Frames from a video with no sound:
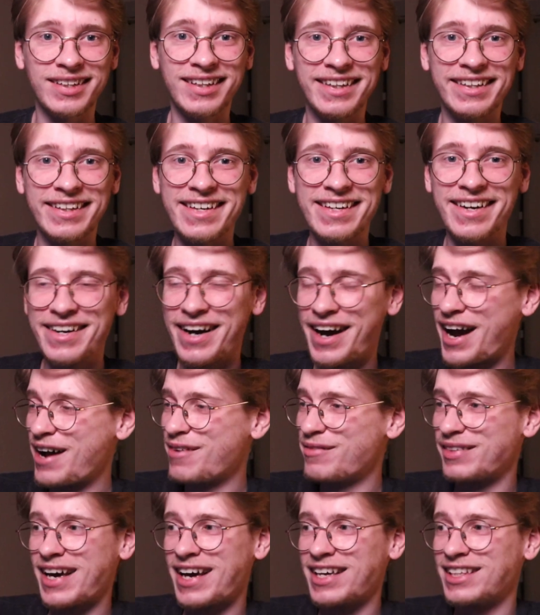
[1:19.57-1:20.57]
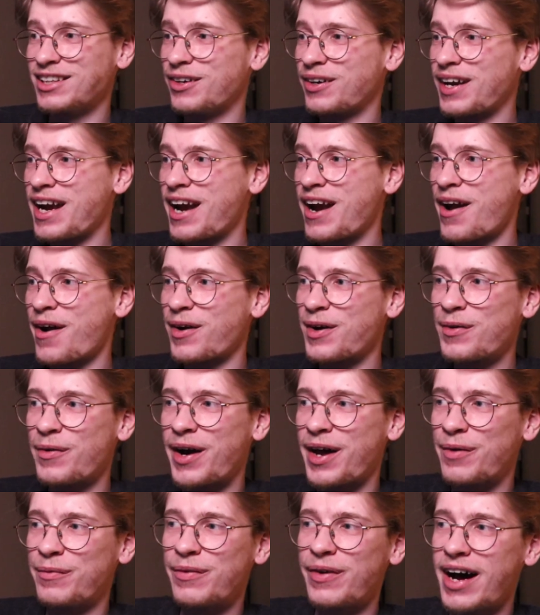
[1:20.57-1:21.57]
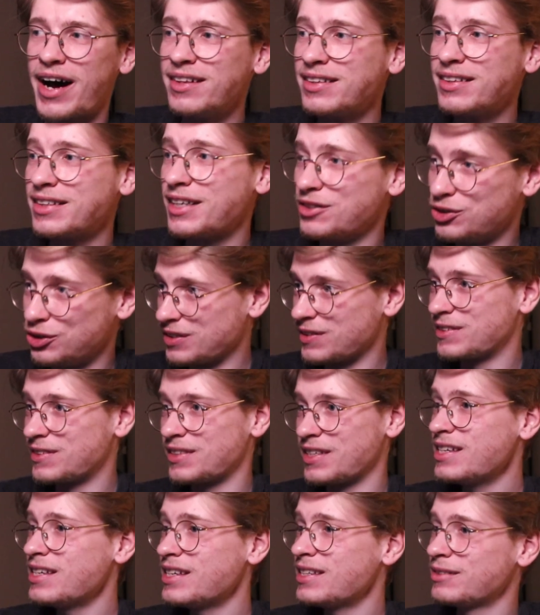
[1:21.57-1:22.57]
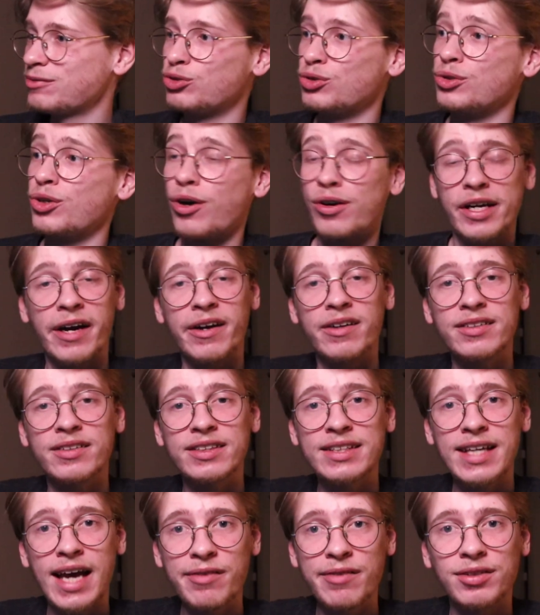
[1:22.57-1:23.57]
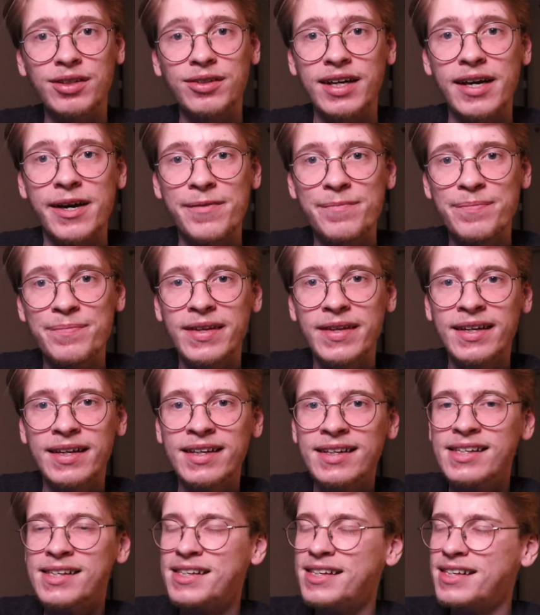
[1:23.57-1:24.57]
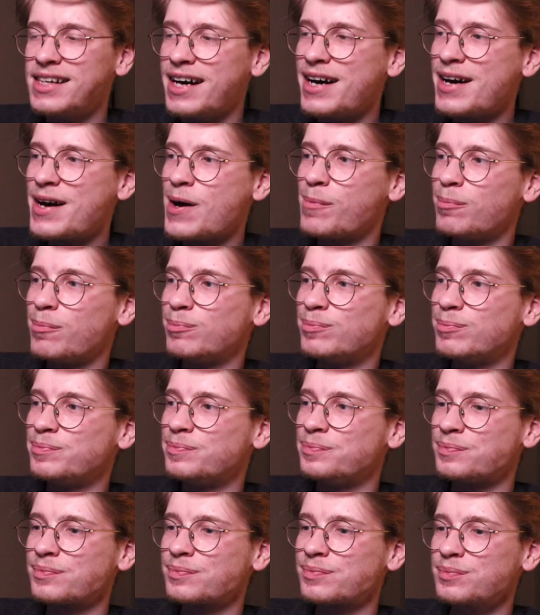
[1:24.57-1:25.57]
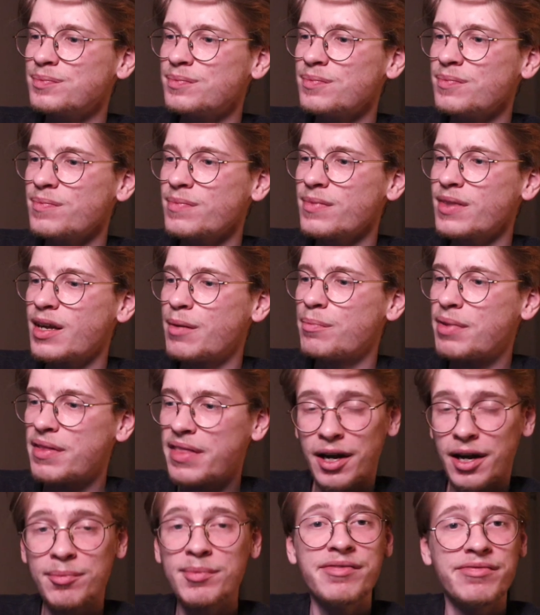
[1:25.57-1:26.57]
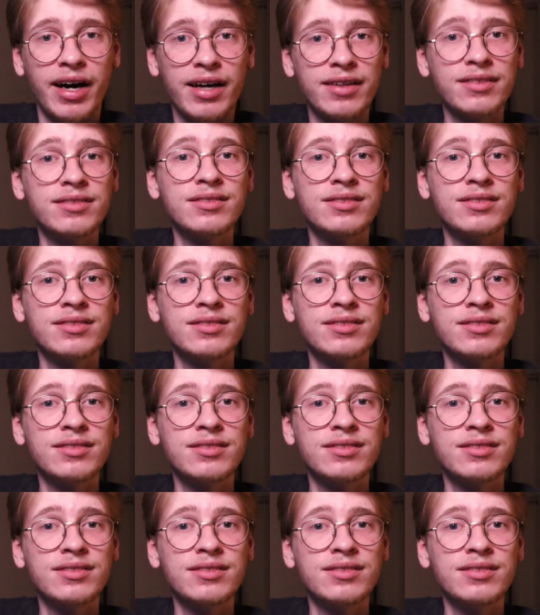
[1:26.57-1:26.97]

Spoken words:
I haven't had long hair in quite a while, as you can see. Do not currently have long hair. But that'll be fun.